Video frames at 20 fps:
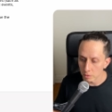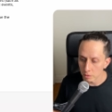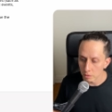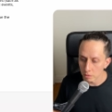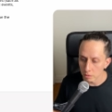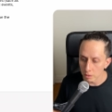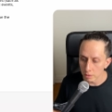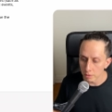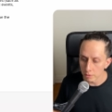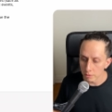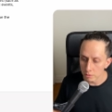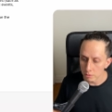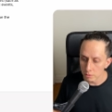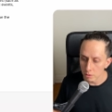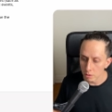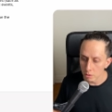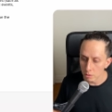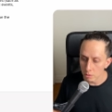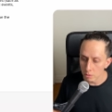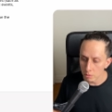Okay,
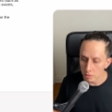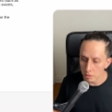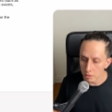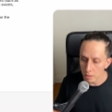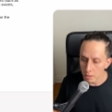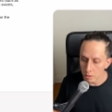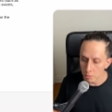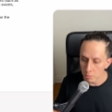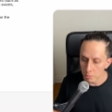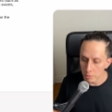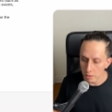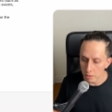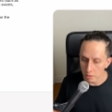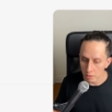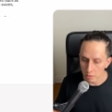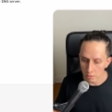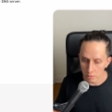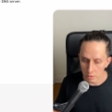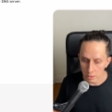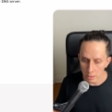so now we click
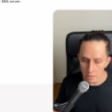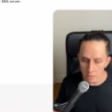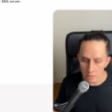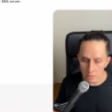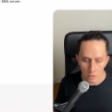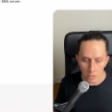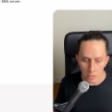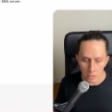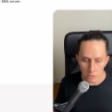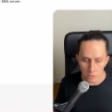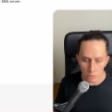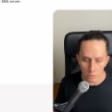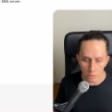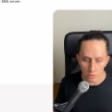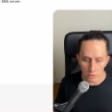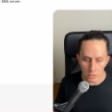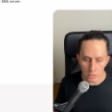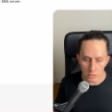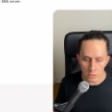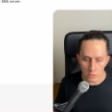on next. Okay, so
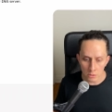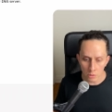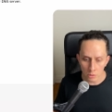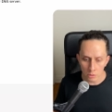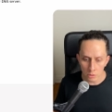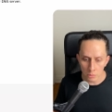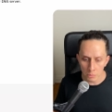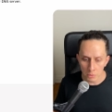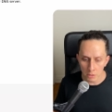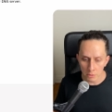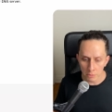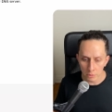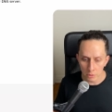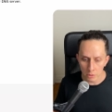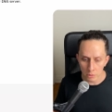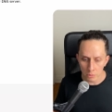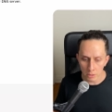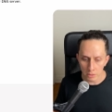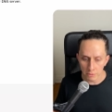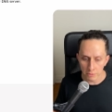this is going to be the fully
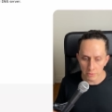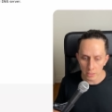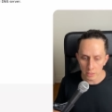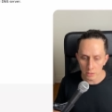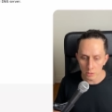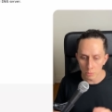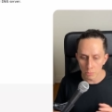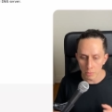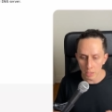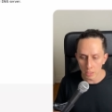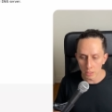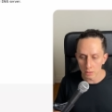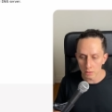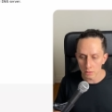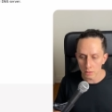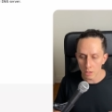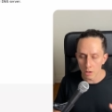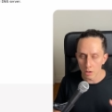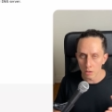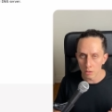qualified domain
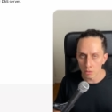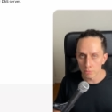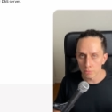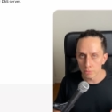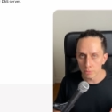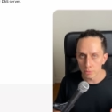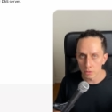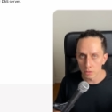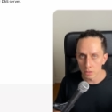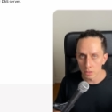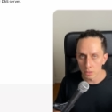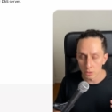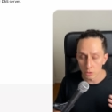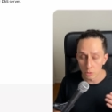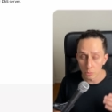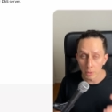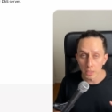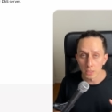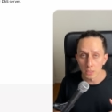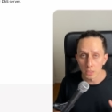of uh,
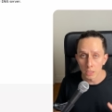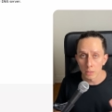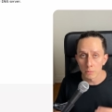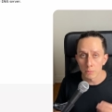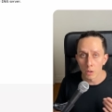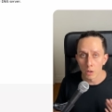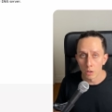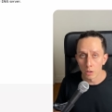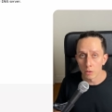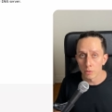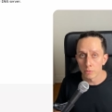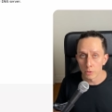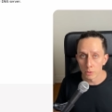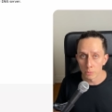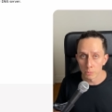domain name of your